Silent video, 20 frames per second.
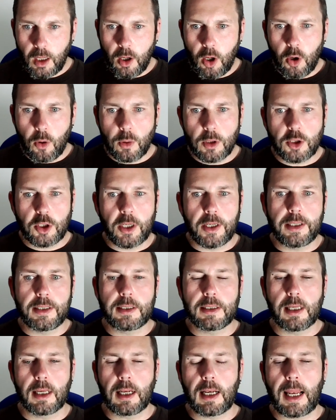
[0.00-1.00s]
which is
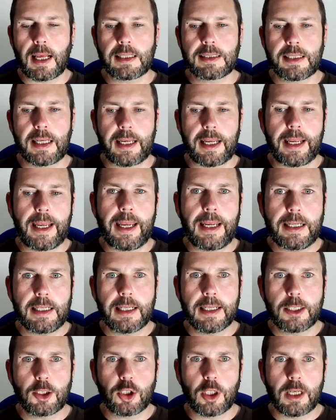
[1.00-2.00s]
classic
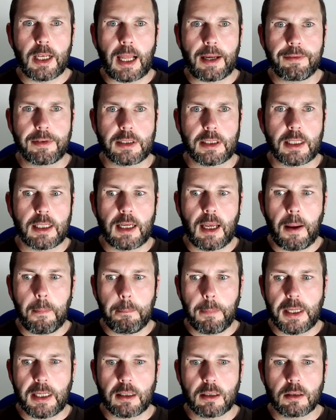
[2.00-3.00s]
English lavender
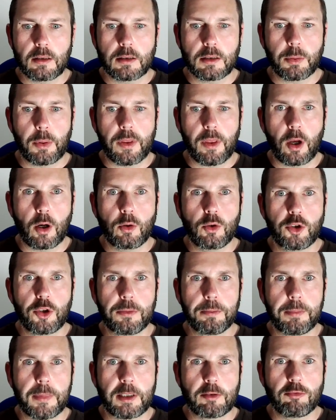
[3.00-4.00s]
mingles with ocean
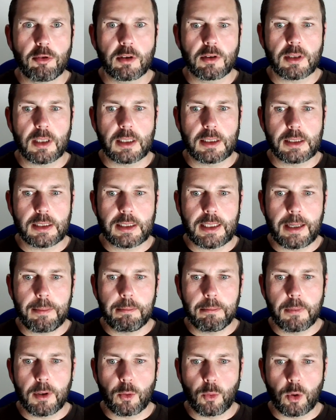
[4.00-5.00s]
minerals and
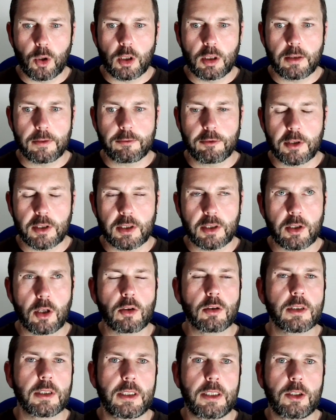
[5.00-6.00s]
timber wood for
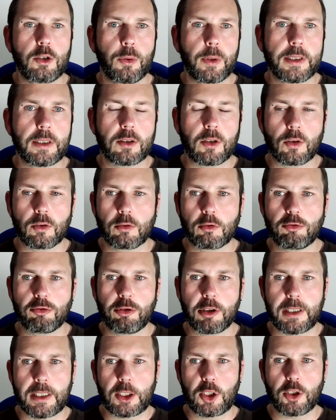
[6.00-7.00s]
salty twist on
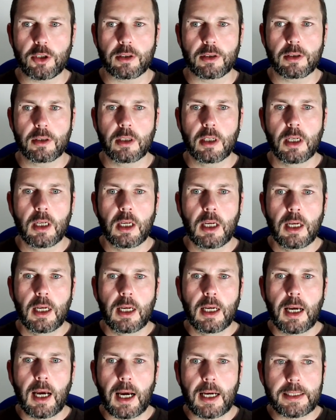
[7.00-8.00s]
tradition.
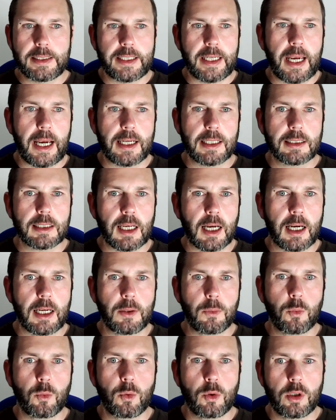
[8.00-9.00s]
And yes, I
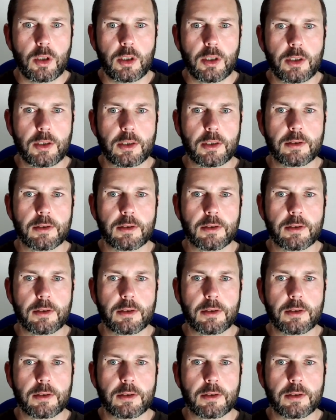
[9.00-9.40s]
would.